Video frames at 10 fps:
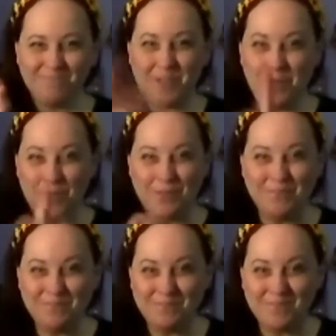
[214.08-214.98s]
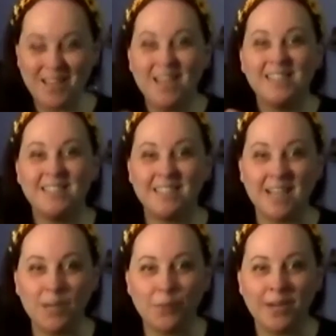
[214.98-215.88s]
Y'all,
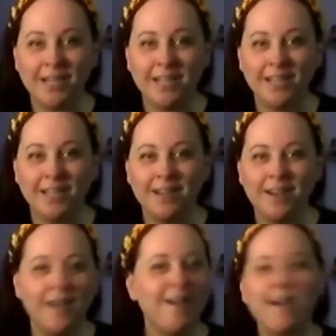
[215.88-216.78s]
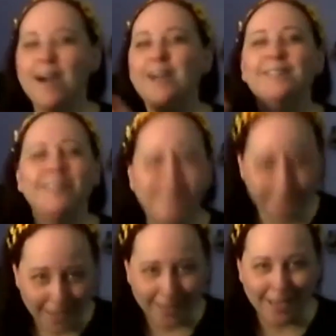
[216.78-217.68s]
celebrating a
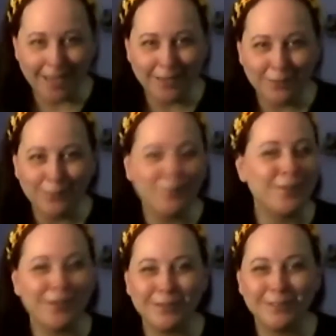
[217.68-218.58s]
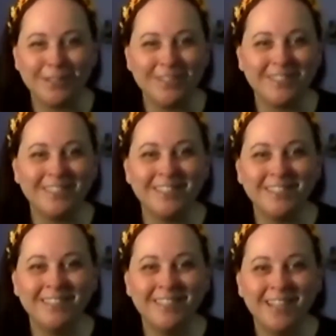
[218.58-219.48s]
decade with our
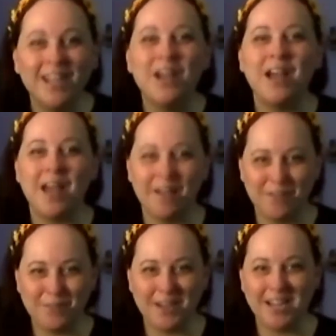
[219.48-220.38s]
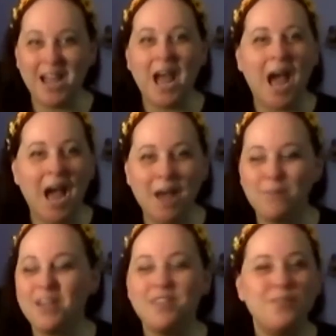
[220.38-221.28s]
church. Everybody,
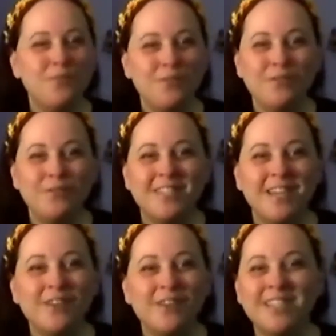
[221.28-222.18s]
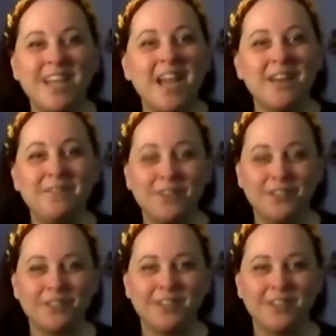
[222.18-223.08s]
happy UUCOC
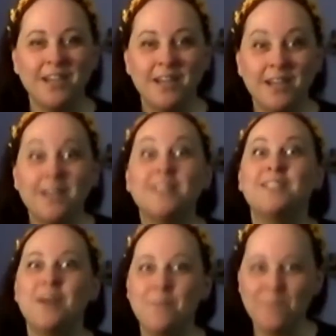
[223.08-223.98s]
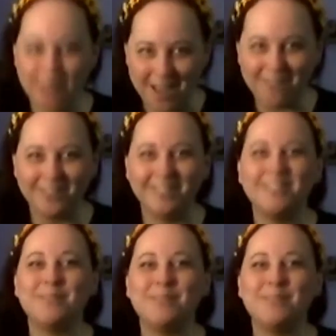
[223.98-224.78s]
anniversary to Mavis